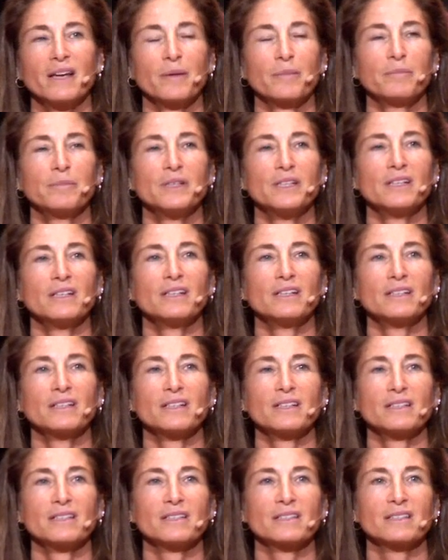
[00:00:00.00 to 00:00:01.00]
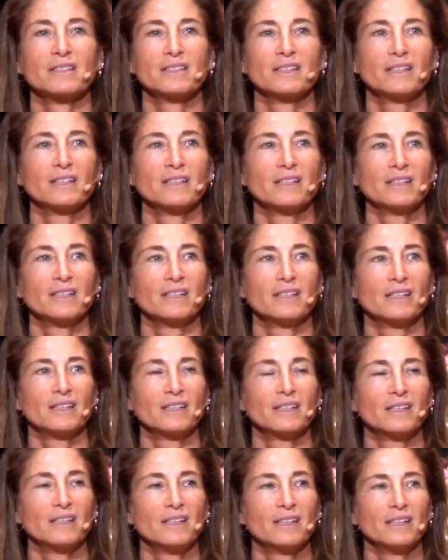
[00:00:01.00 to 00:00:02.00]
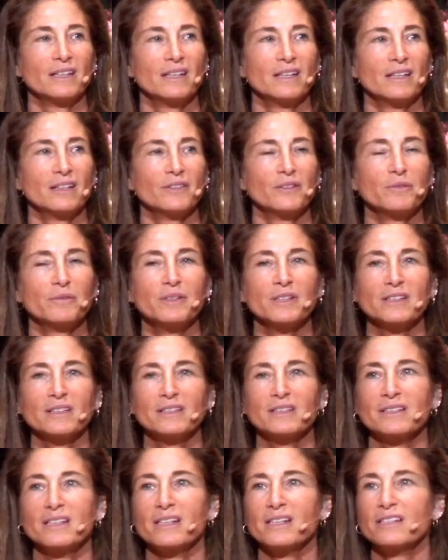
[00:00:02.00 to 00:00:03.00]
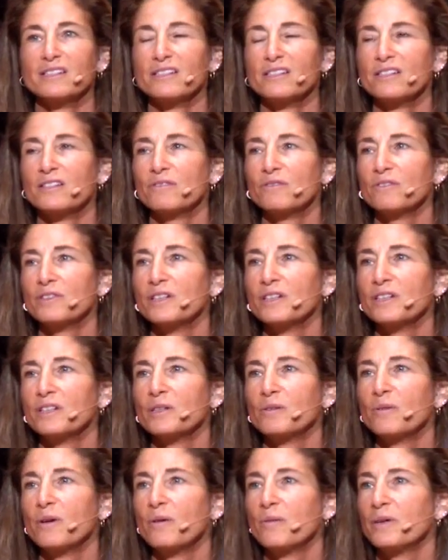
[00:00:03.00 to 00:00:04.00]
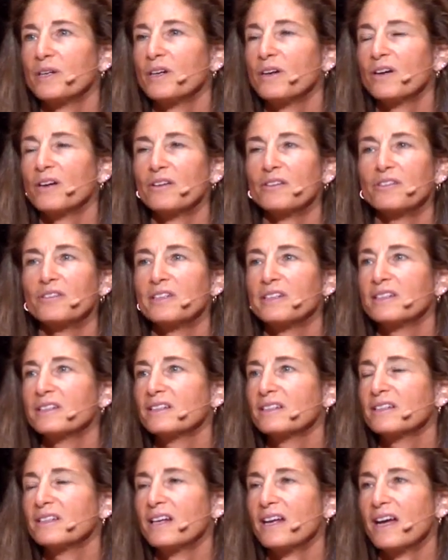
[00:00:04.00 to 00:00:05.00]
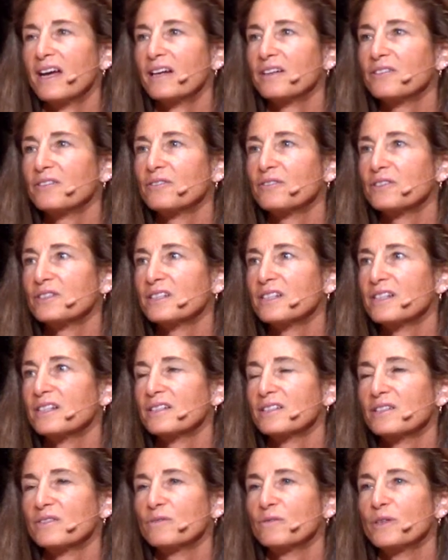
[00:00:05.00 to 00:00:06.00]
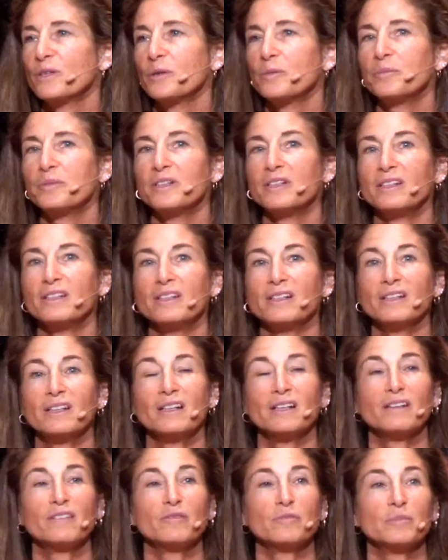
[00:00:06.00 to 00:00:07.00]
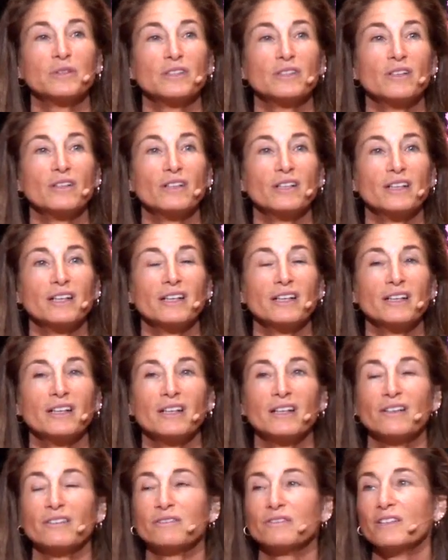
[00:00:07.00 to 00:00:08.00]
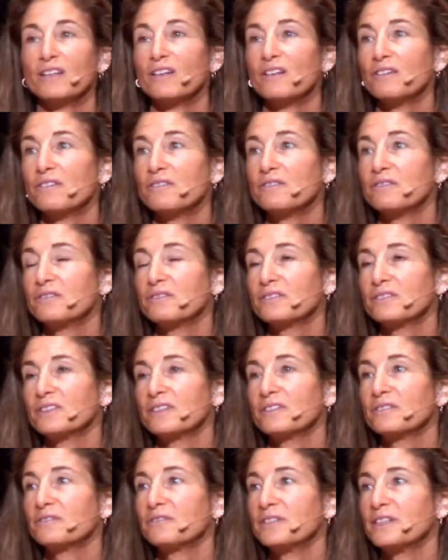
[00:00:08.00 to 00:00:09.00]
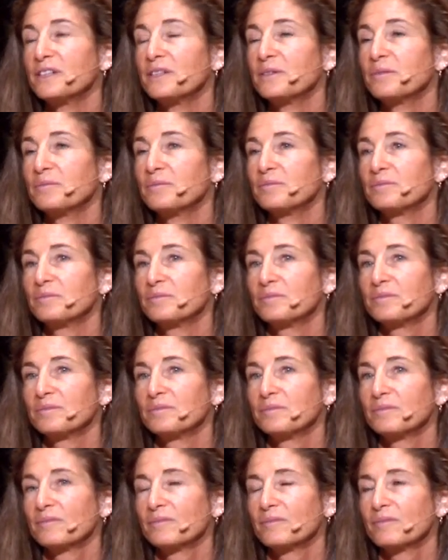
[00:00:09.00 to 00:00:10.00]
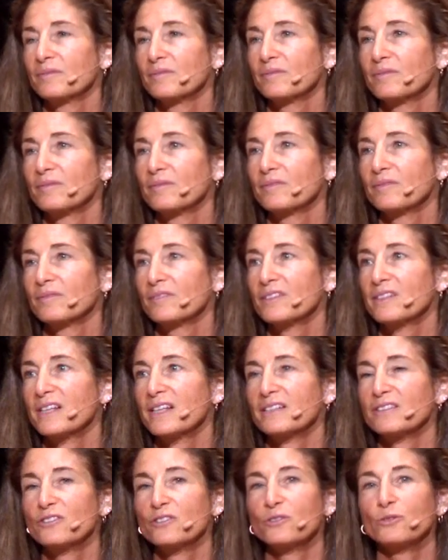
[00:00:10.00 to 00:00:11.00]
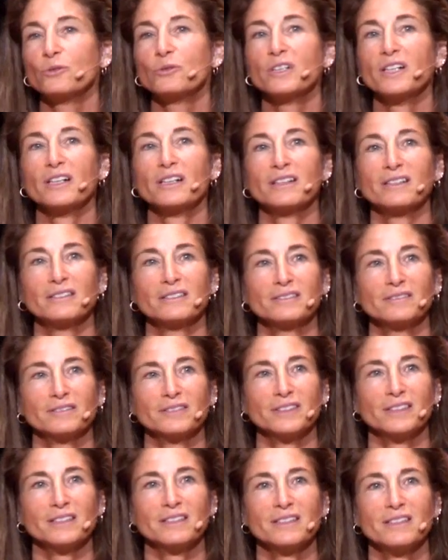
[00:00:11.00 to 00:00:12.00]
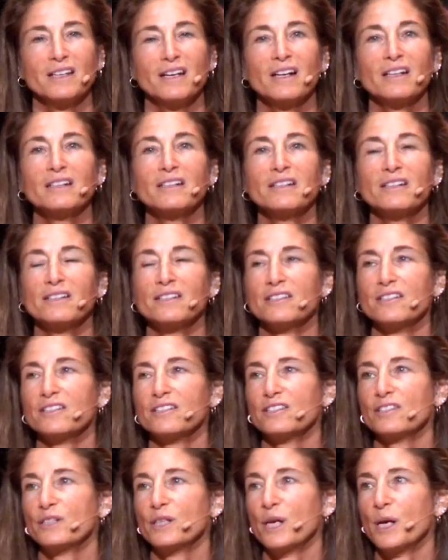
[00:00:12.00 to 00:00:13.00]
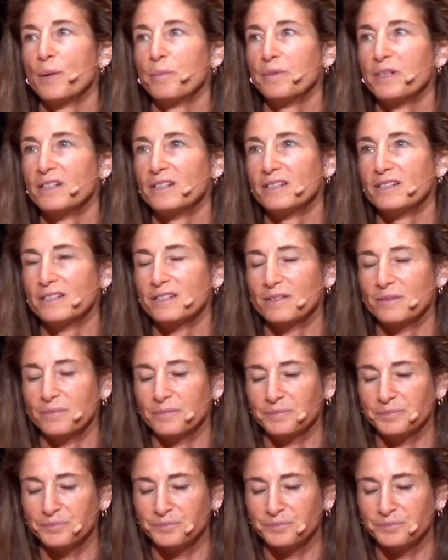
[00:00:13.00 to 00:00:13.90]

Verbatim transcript: that beingness, the realization of really what we are, there is a natural sense of well-being, of belonging, of love, of freedom. So that's sukha. That's the unconditioned happiness.